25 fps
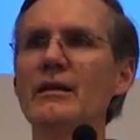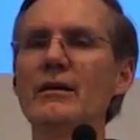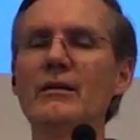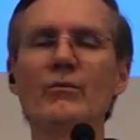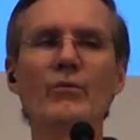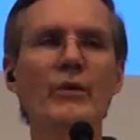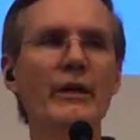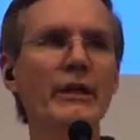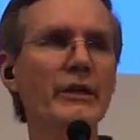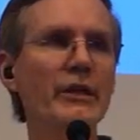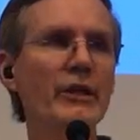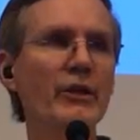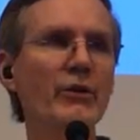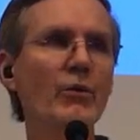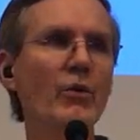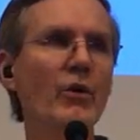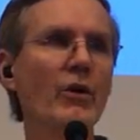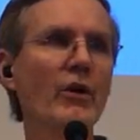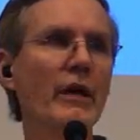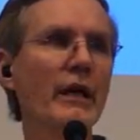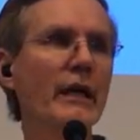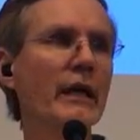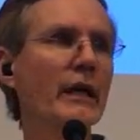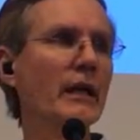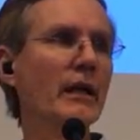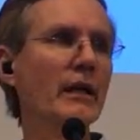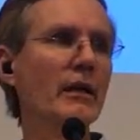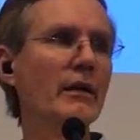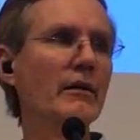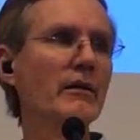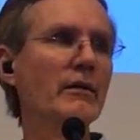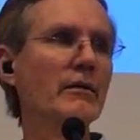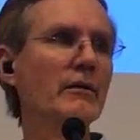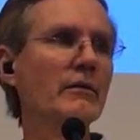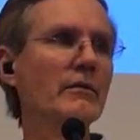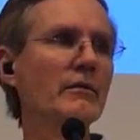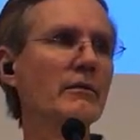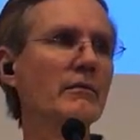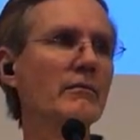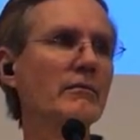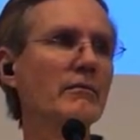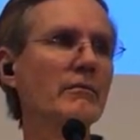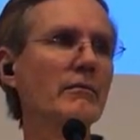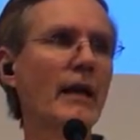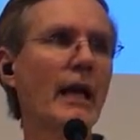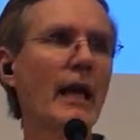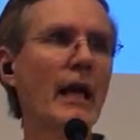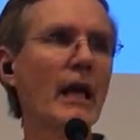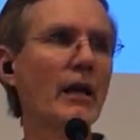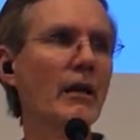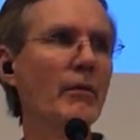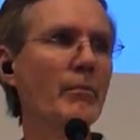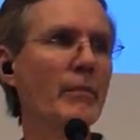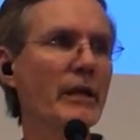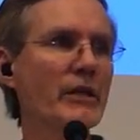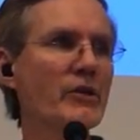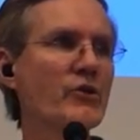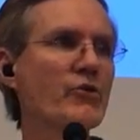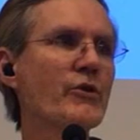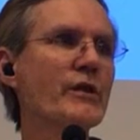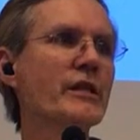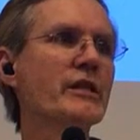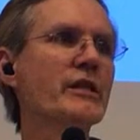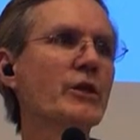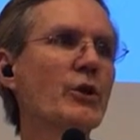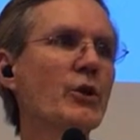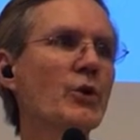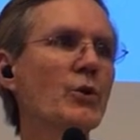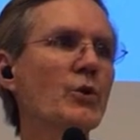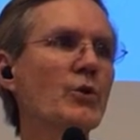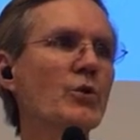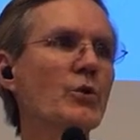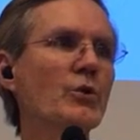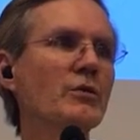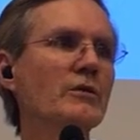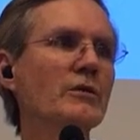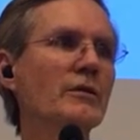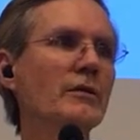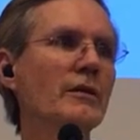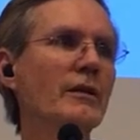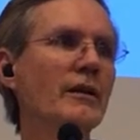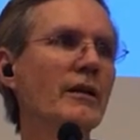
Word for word: when you were in elementary school